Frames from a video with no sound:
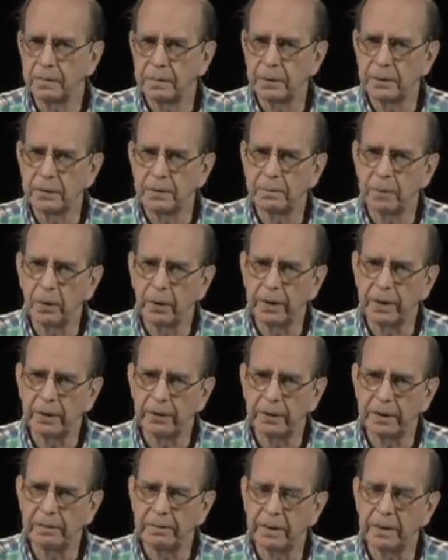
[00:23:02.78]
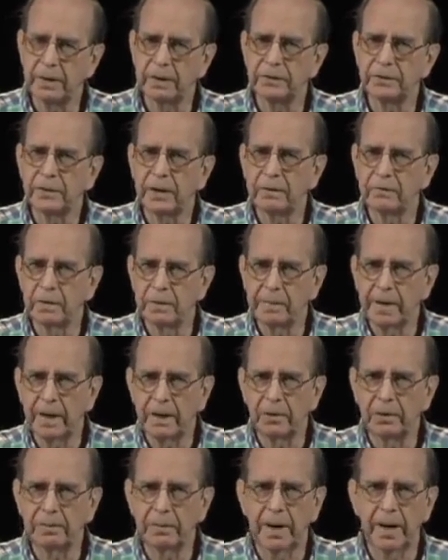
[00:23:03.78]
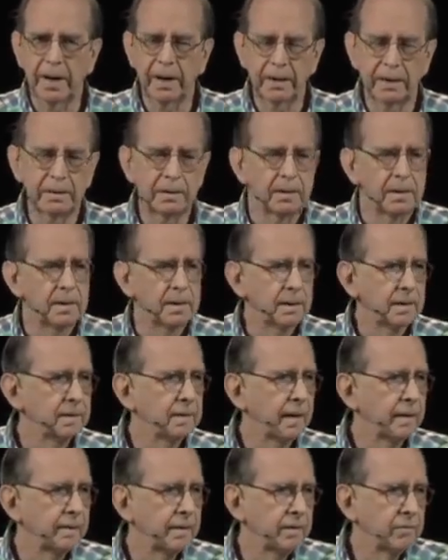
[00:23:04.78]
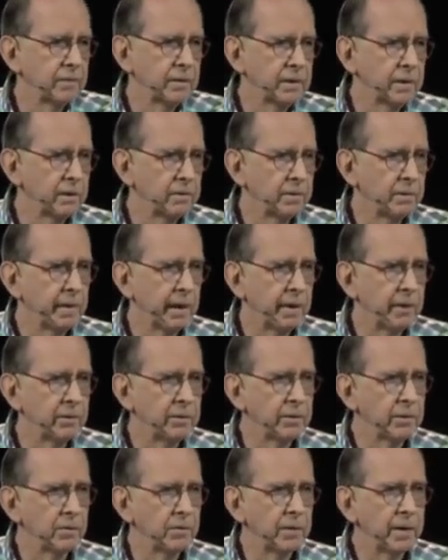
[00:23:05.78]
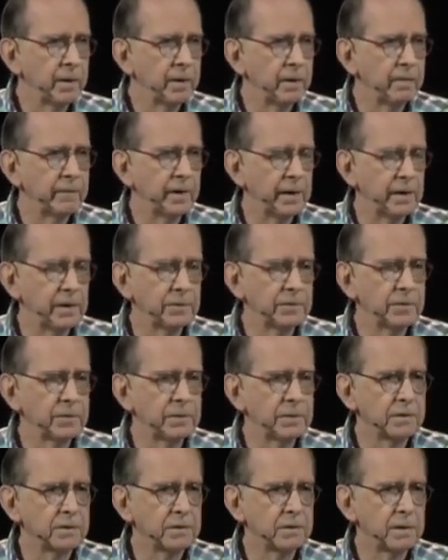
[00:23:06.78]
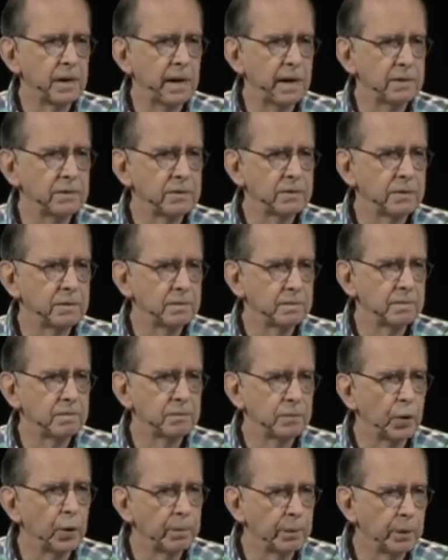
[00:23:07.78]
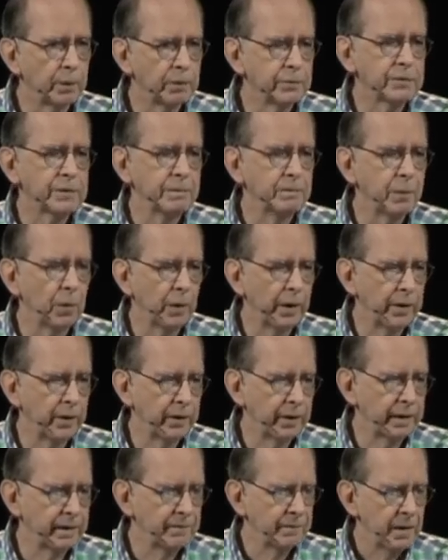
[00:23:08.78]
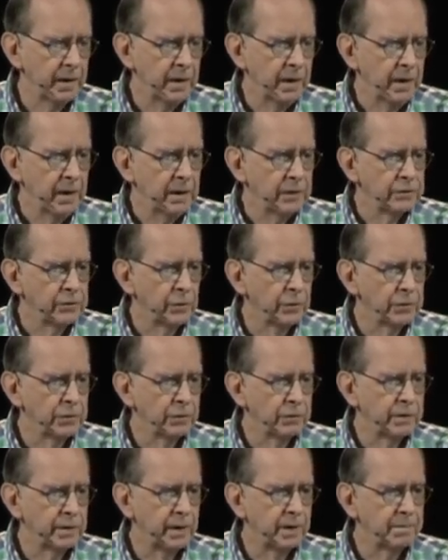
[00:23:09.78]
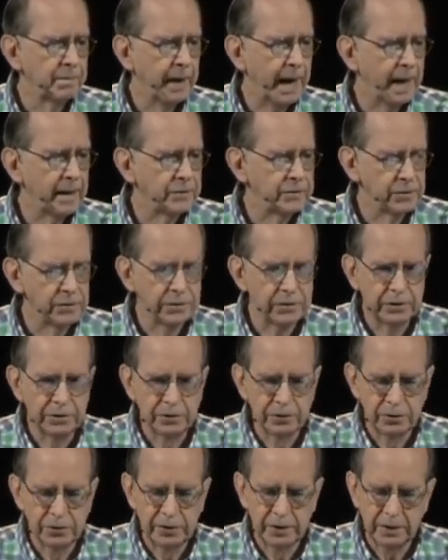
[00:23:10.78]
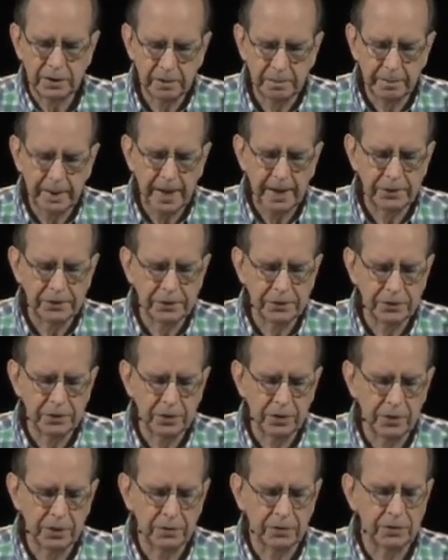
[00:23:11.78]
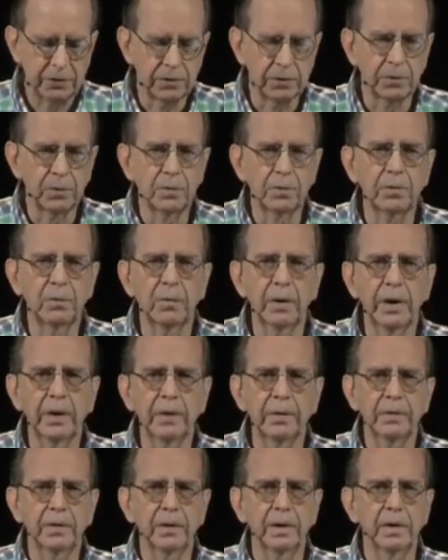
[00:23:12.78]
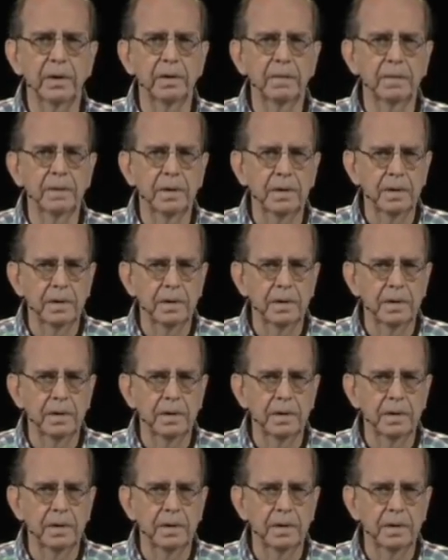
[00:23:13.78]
put the polarity, because every battery pack, like every other battery you're aware of, has terminals and polarity. So you take patches and you stick the patches on to where the